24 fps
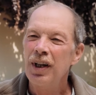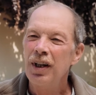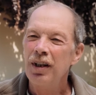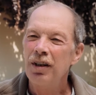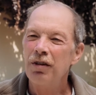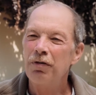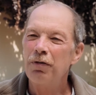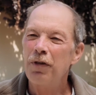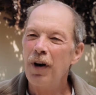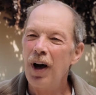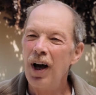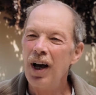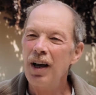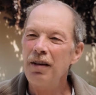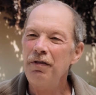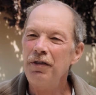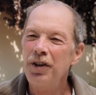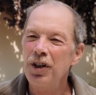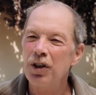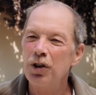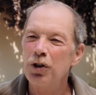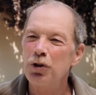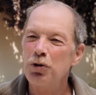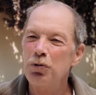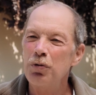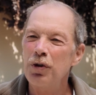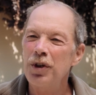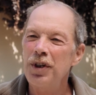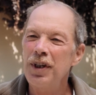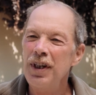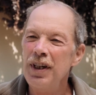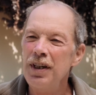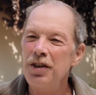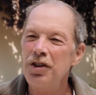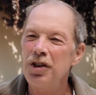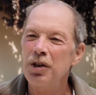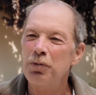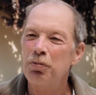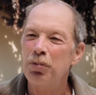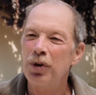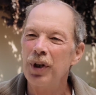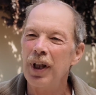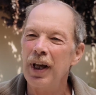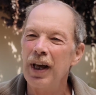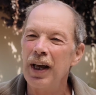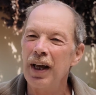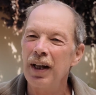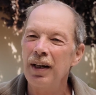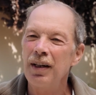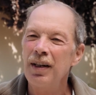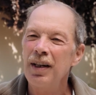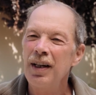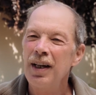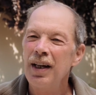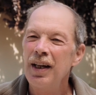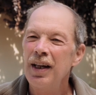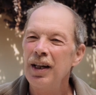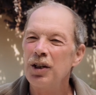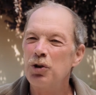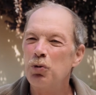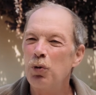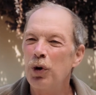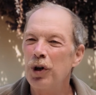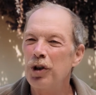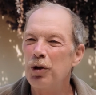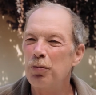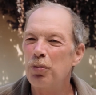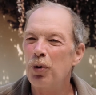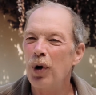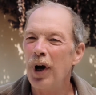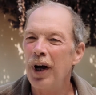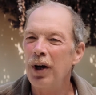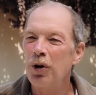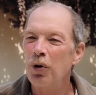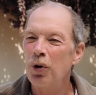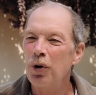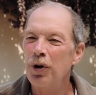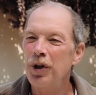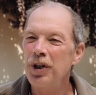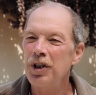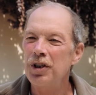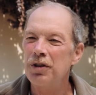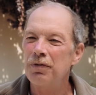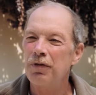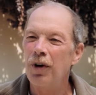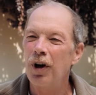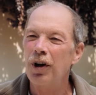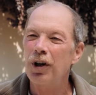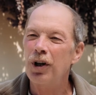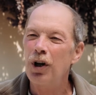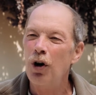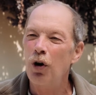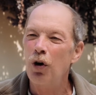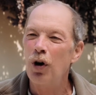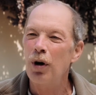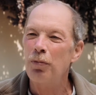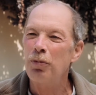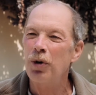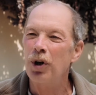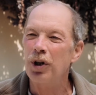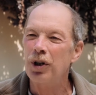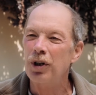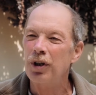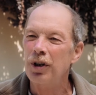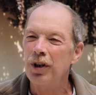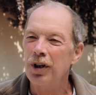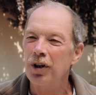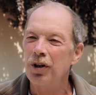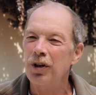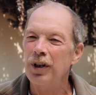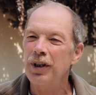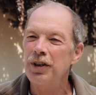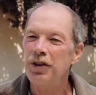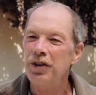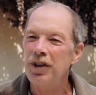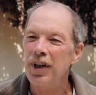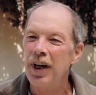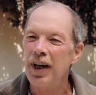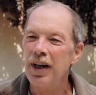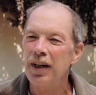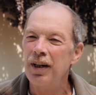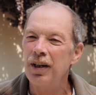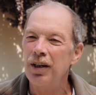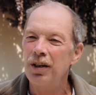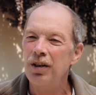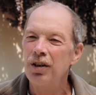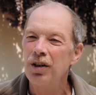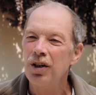The 5-year strategic plan is where the priorities of our co-op are clearly stated.